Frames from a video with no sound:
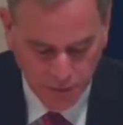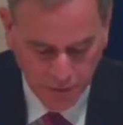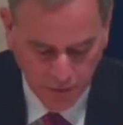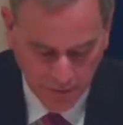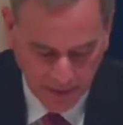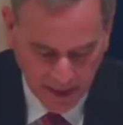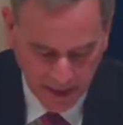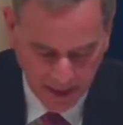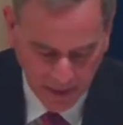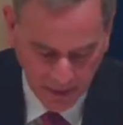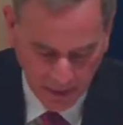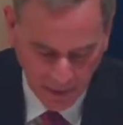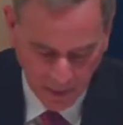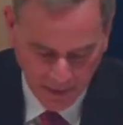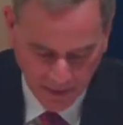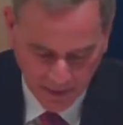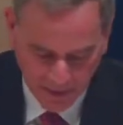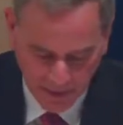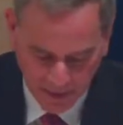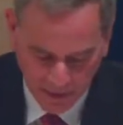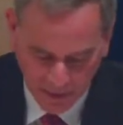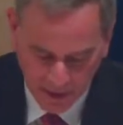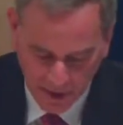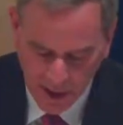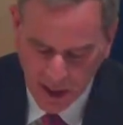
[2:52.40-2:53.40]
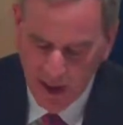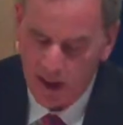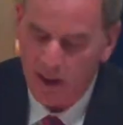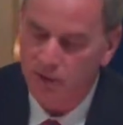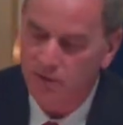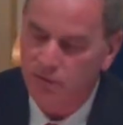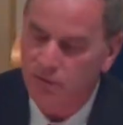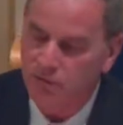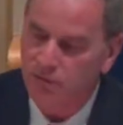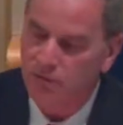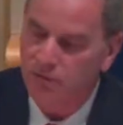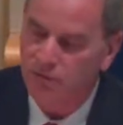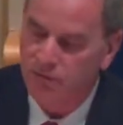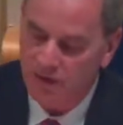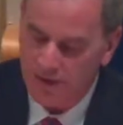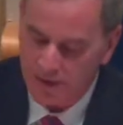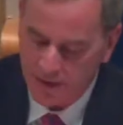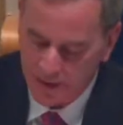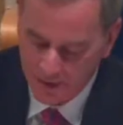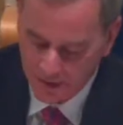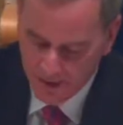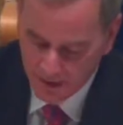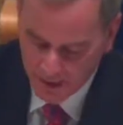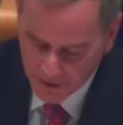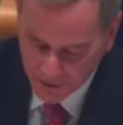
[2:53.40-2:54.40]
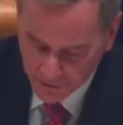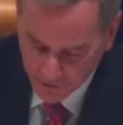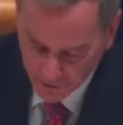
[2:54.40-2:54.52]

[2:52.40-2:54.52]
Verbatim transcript: who threaten with their guns and their